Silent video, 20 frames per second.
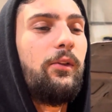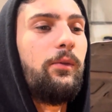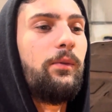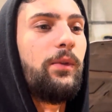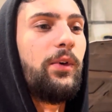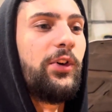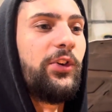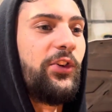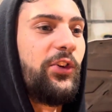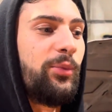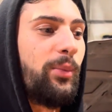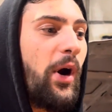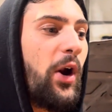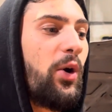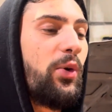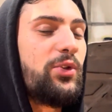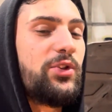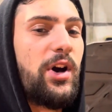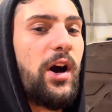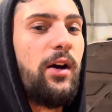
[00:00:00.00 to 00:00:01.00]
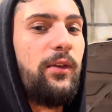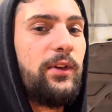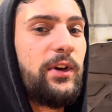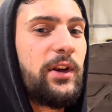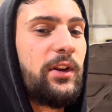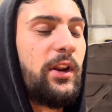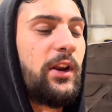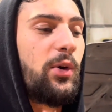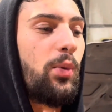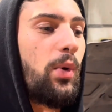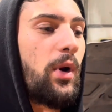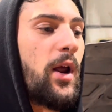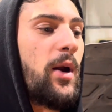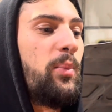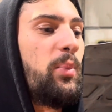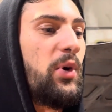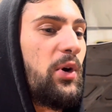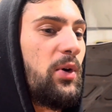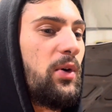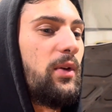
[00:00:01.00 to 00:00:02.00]
versus my own driving and like what I
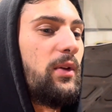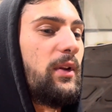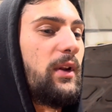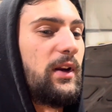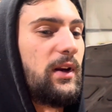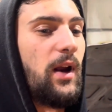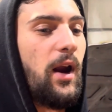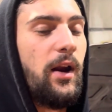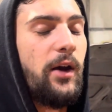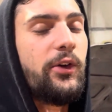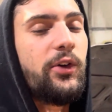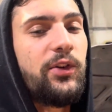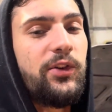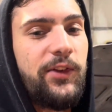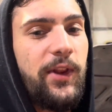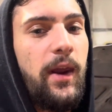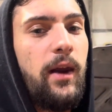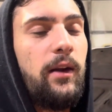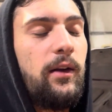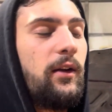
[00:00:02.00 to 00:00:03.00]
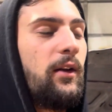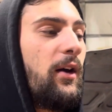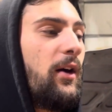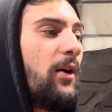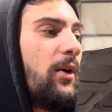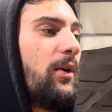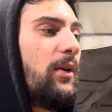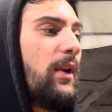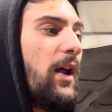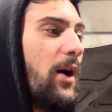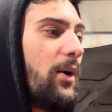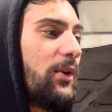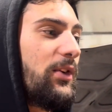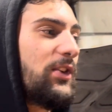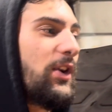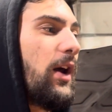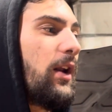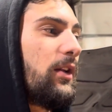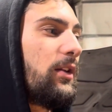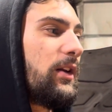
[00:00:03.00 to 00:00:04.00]
built, like I understand it now. And I was
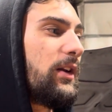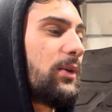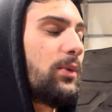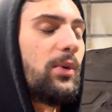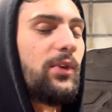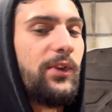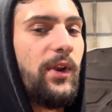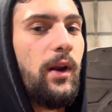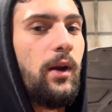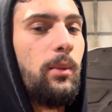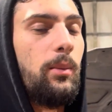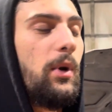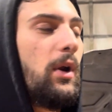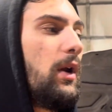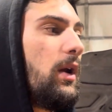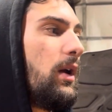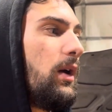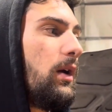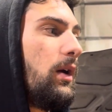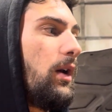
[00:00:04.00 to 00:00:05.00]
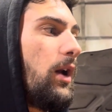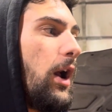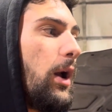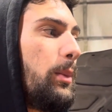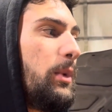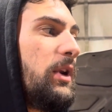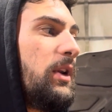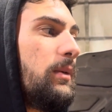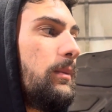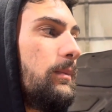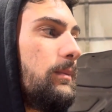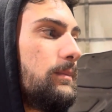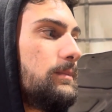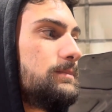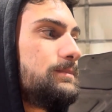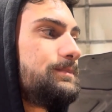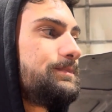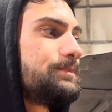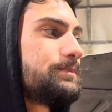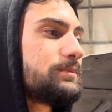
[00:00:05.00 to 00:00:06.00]
kind of like, well, damn. I mean,
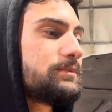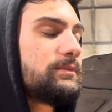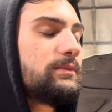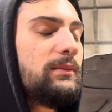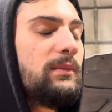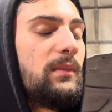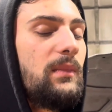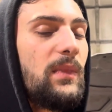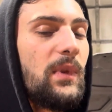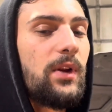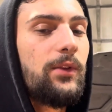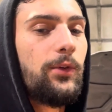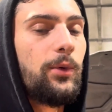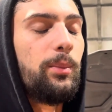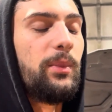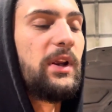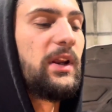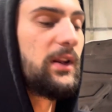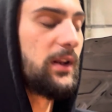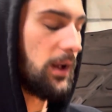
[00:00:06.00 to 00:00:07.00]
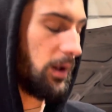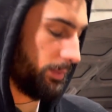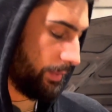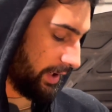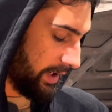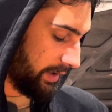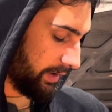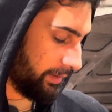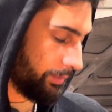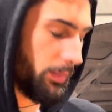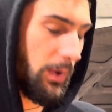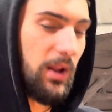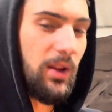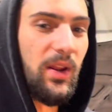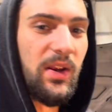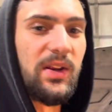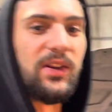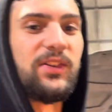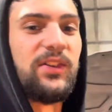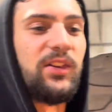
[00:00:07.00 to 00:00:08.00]
for me to get my
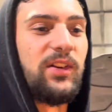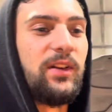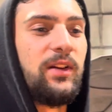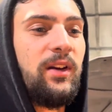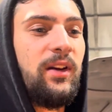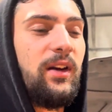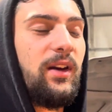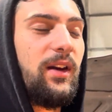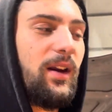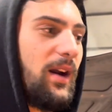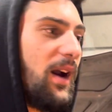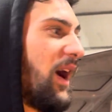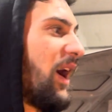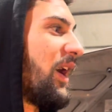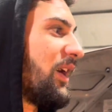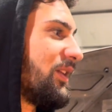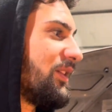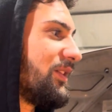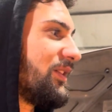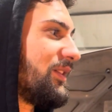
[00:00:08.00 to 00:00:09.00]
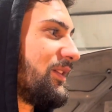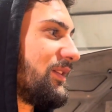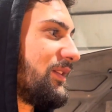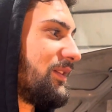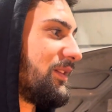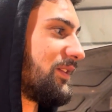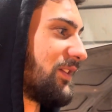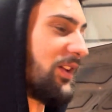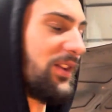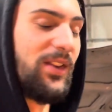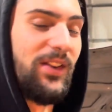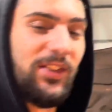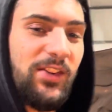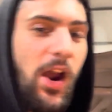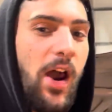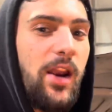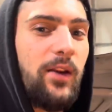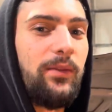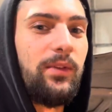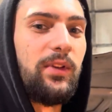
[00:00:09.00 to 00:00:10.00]
Legacy on to this
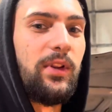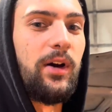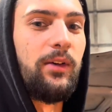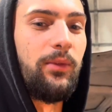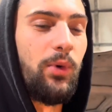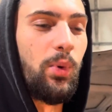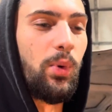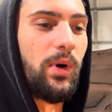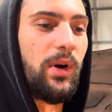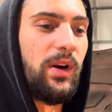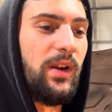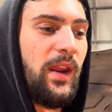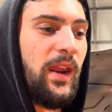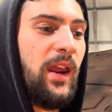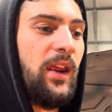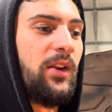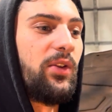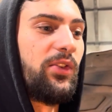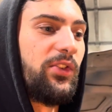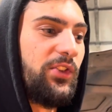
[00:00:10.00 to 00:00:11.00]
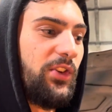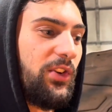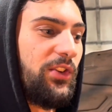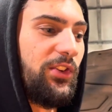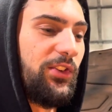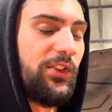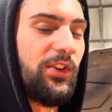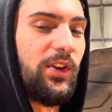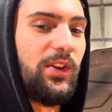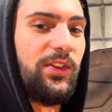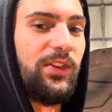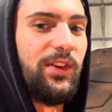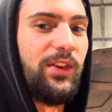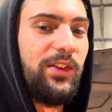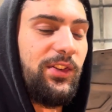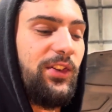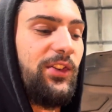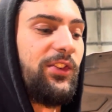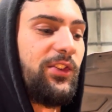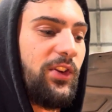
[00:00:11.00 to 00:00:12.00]
kind of a level where it handles just as good as
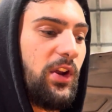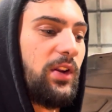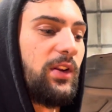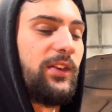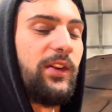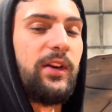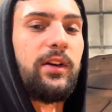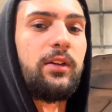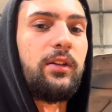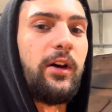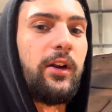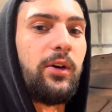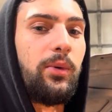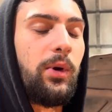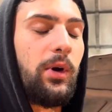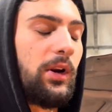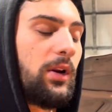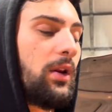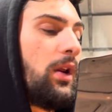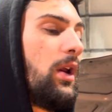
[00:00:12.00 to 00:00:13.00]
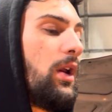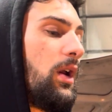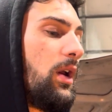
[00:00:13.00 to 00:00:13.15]
this, it's going to take a lot of work.